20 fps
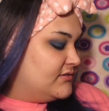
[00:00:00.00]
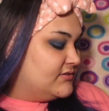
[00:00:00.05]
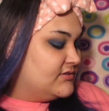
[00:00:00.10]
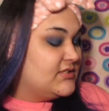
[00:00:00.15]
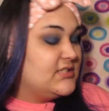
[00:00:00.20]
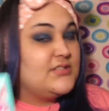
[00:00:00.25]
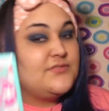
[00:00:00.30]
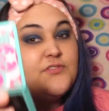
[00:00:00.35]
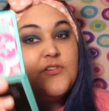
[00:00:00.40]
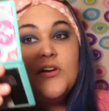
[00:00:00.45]

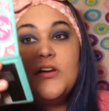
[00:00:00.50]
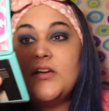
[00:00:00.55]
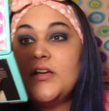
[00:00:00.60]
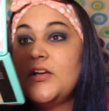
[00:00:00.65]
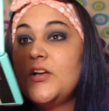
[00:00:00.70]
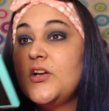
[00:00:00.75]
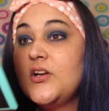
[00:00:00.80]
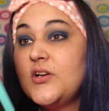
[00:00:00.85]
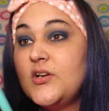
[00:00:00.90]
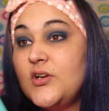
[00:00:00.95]
Just for a
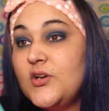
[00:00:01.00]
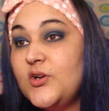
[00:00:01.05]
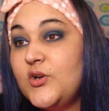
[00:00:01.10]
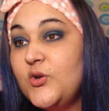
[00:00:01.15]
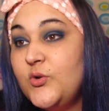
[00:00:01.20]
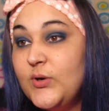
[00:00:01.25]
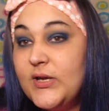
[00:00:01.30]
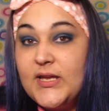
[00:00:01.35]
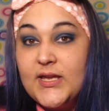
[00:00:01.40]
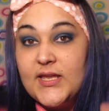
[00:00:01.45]

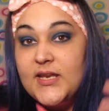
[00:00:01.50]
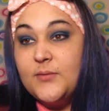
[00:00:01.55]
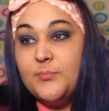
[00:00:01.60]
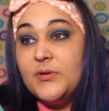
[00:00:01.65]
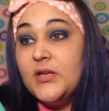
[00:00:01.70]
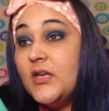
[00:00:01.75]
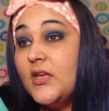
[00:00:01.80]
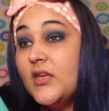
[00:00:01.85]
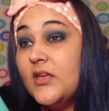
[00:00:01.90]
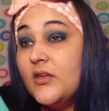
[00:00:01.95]
quick get up
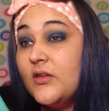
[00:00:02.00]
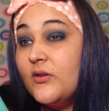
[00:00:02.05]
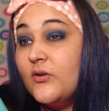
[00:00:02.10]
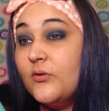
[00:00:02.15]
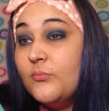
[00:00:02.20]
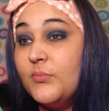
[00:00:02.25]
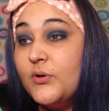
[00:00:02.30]
and go.